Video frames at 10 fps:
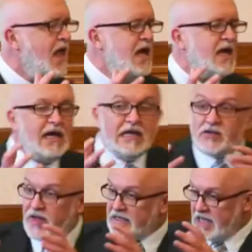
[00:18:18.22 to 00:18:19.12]
is
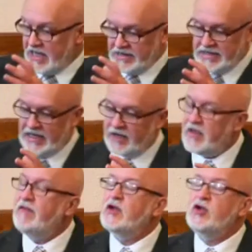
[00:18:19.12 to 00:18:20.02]
this idea,
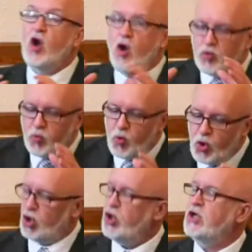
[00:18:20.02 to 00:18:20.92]
then, that God
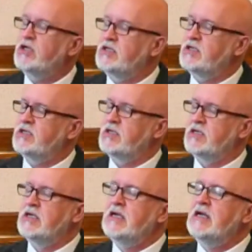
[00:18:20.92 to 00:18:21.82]
works
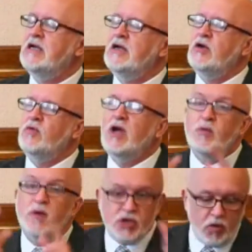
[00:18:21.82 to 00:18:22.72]
where we
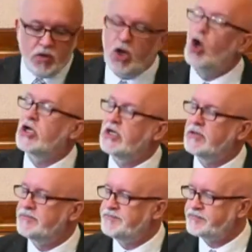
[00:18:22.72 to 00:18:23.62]
don't look,
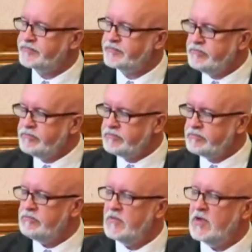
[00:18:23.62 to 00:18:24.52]

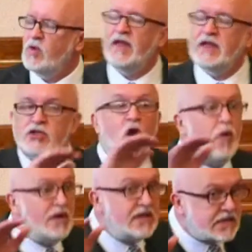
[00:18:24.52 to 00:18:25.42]
where there's no one
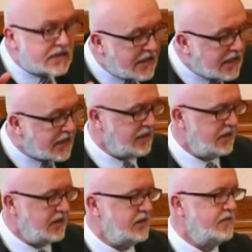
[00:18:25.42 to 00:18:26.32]
to see.
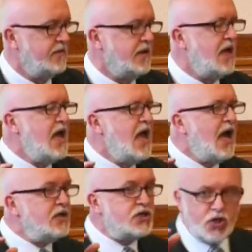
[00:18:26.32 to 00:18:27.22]

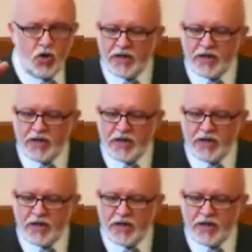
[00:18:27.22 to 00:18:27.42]
And so he